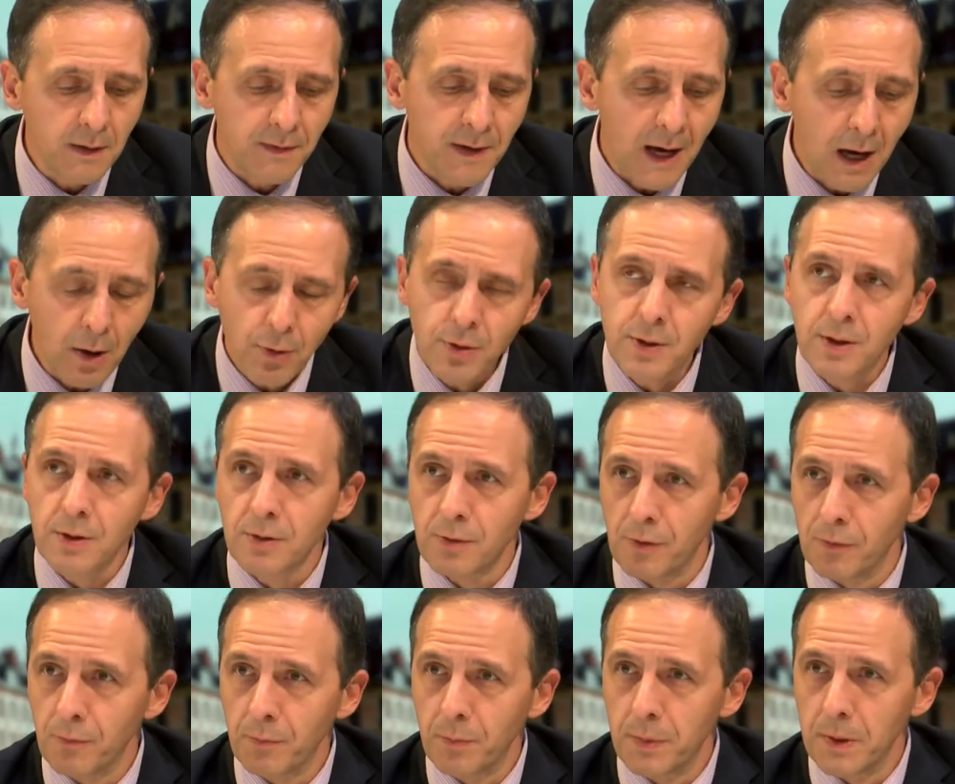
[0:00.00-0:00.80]

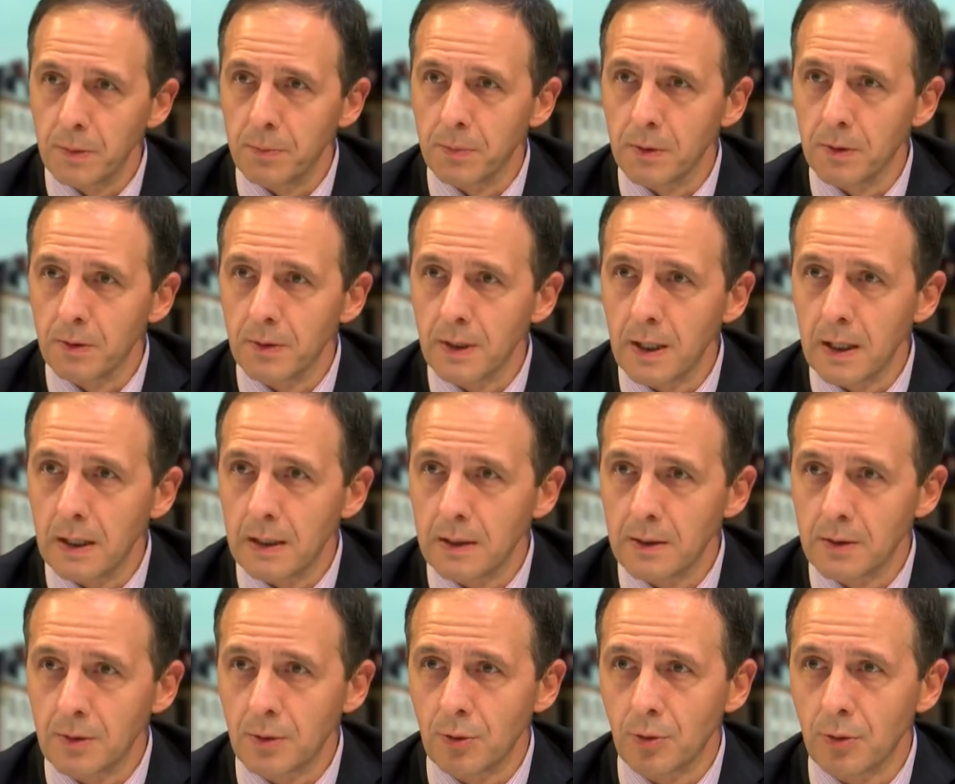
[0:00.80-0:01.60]
thousands of people
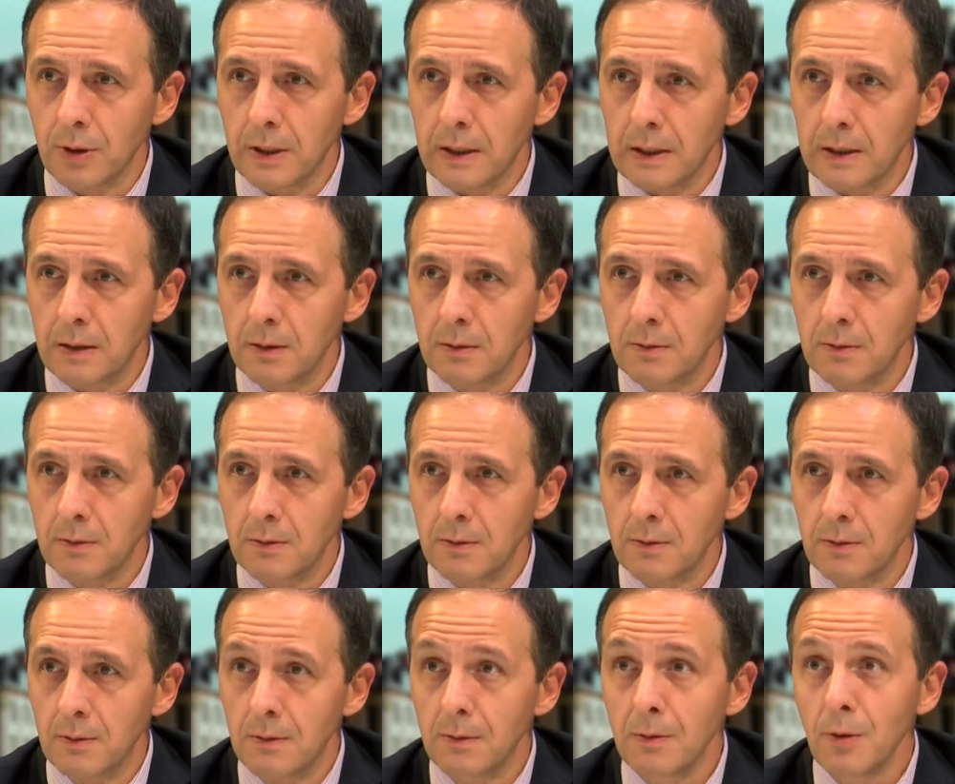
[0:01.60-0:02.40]
dies today,
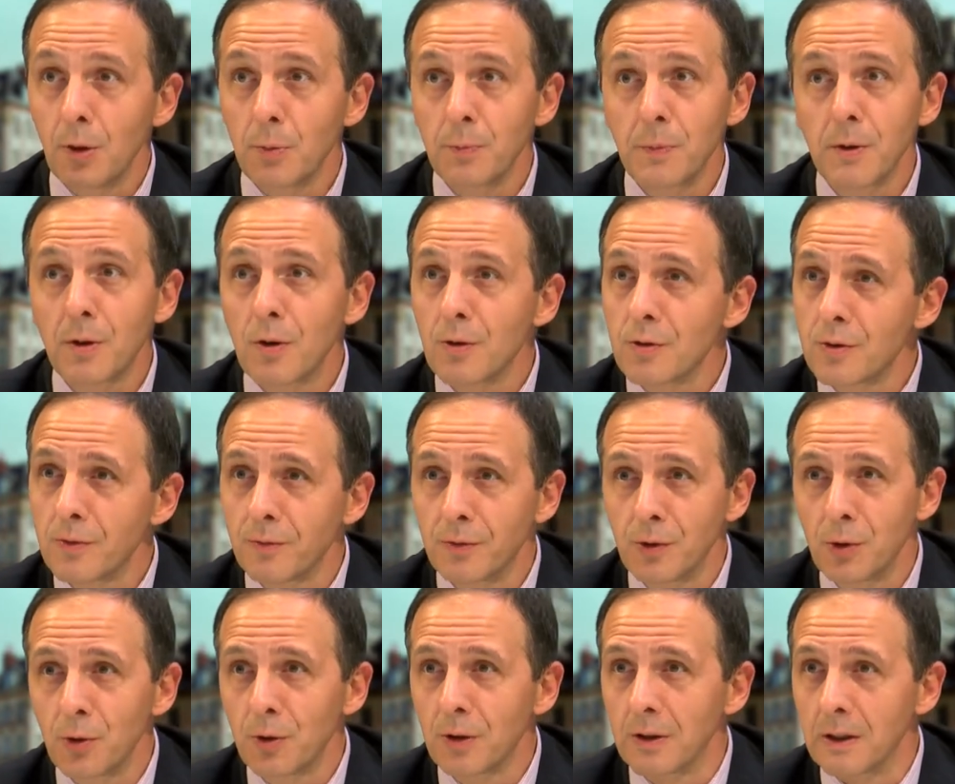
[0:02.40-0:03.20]
mm-hmm. not because of
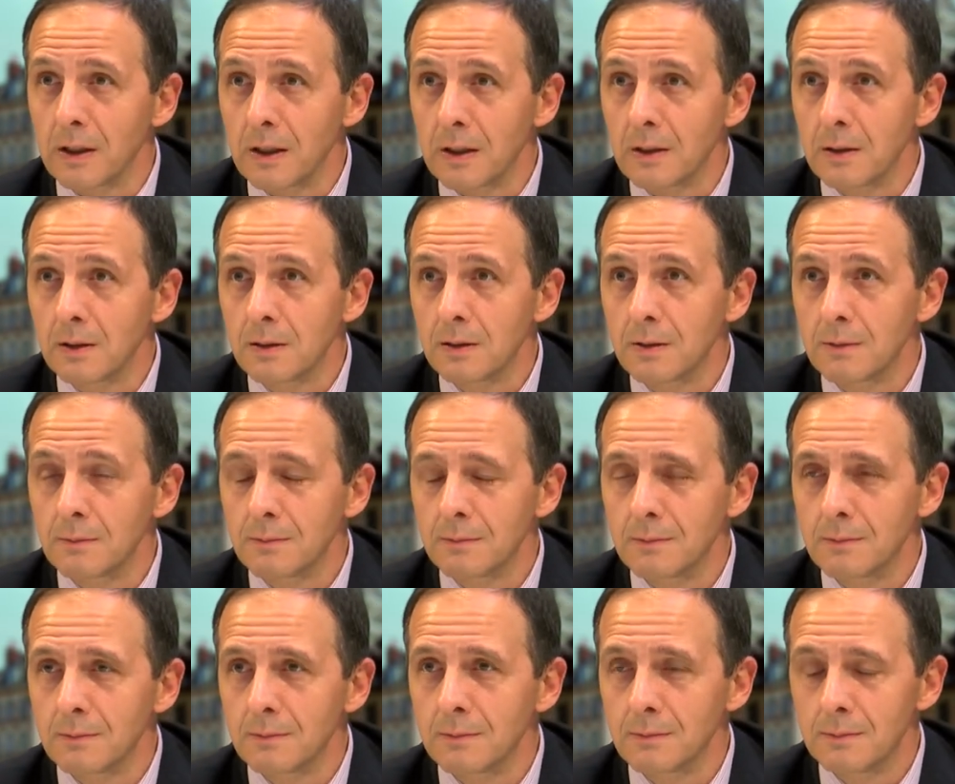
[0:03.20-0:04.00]
nuclear.
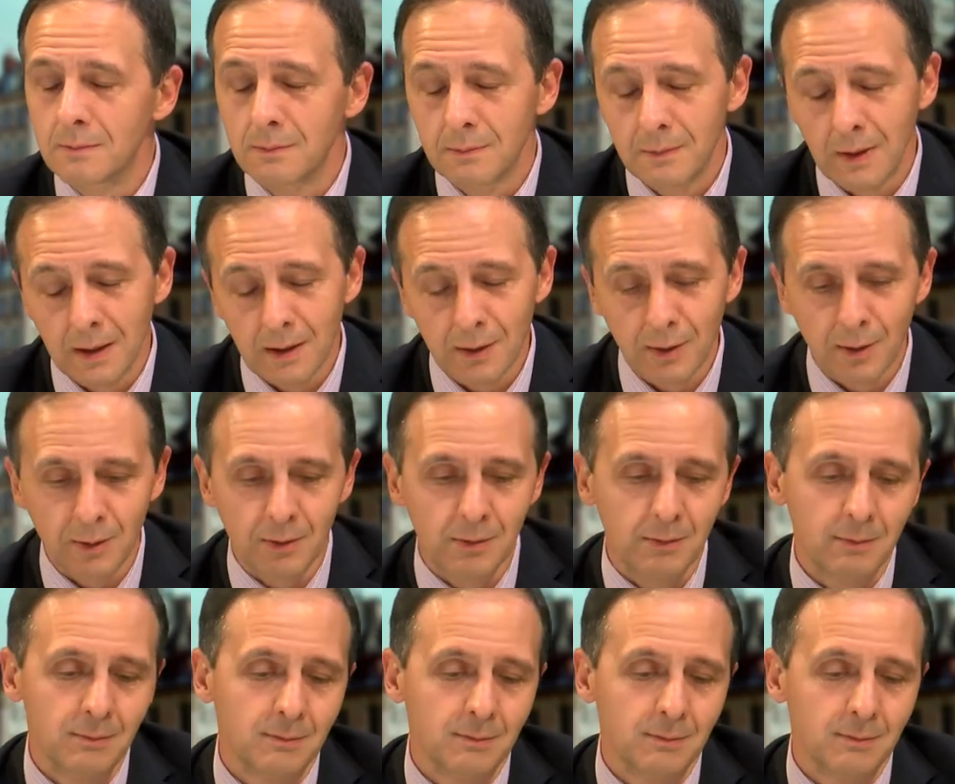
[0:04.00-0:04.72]
Thank you.